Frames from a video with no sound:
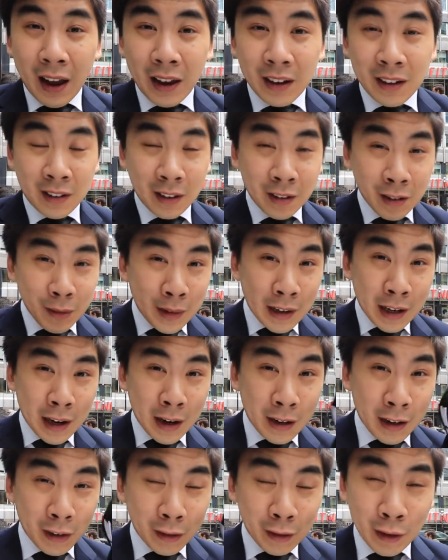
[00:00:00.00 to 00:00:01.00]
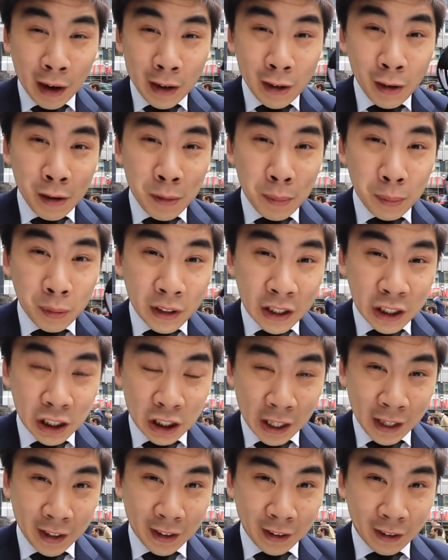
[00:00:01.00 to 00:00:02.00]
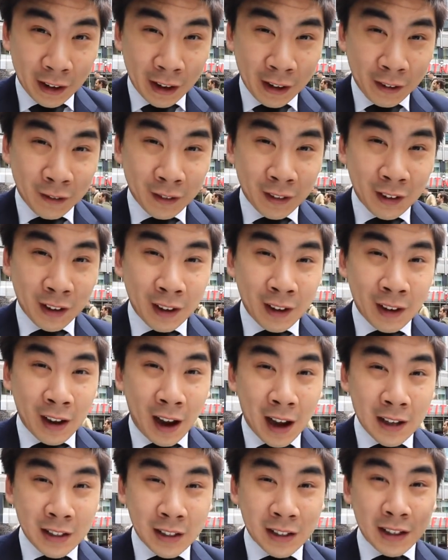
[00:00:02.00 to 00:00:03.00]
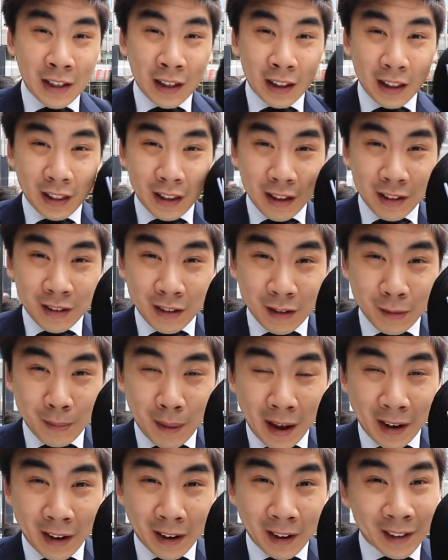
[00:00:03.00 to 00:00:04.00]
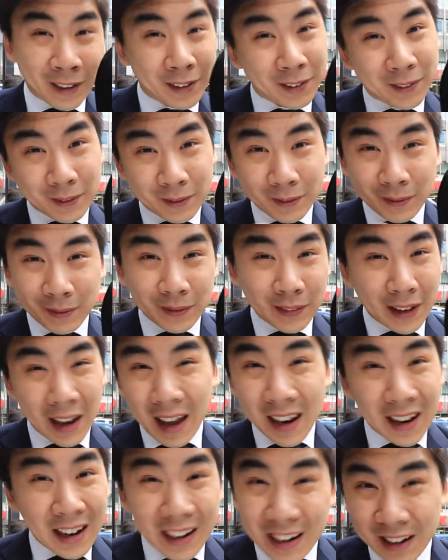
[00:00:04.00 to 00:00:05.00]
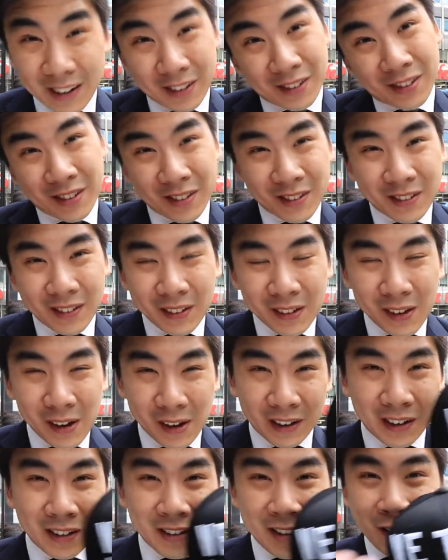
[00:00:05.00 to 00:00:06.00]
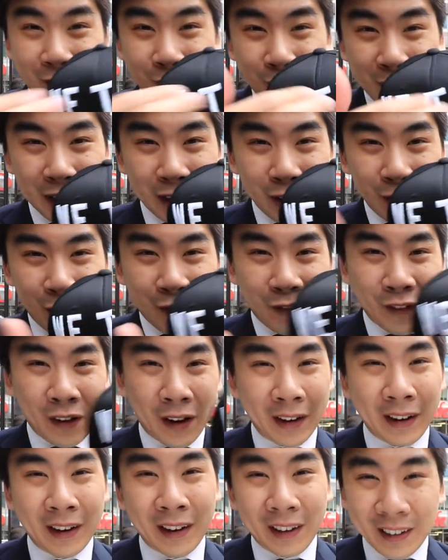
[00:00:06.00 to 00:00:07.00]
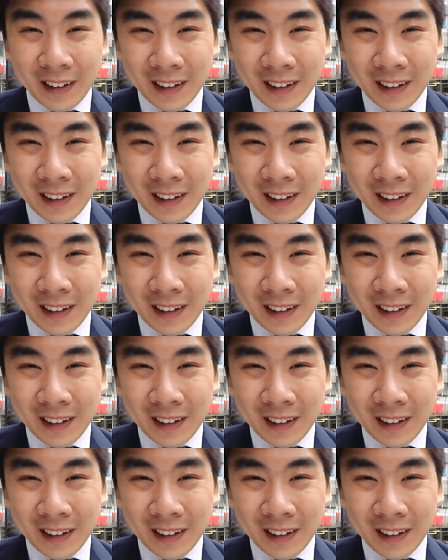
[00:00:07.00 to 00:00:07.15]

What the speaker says: This doesn't mean I don't appreciate the grift. I just think this is better. And it is. Look, it says Weed and Norf on it.